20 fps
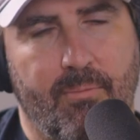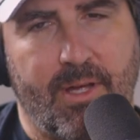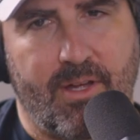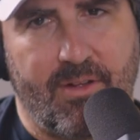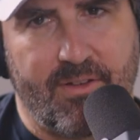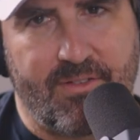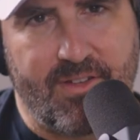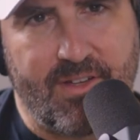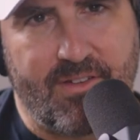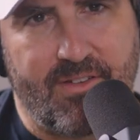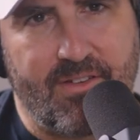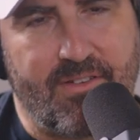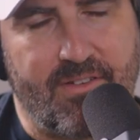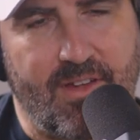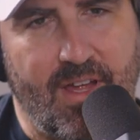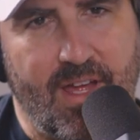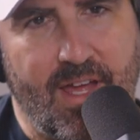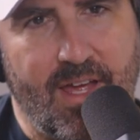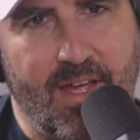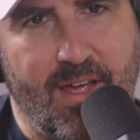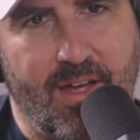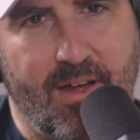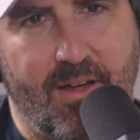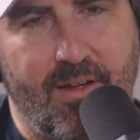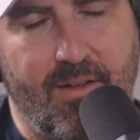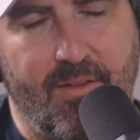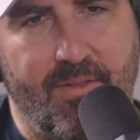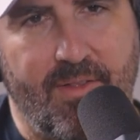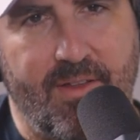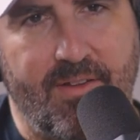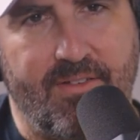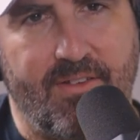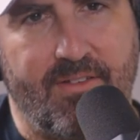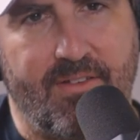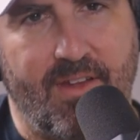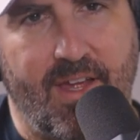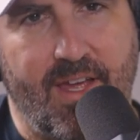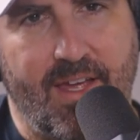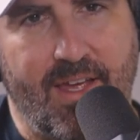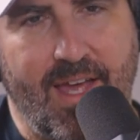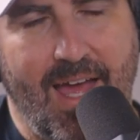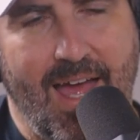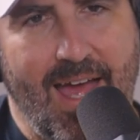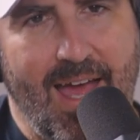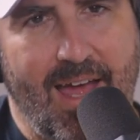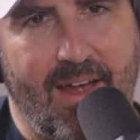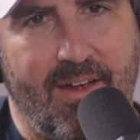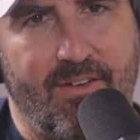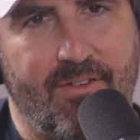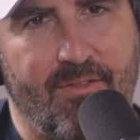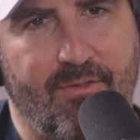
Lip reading: Because this is a hack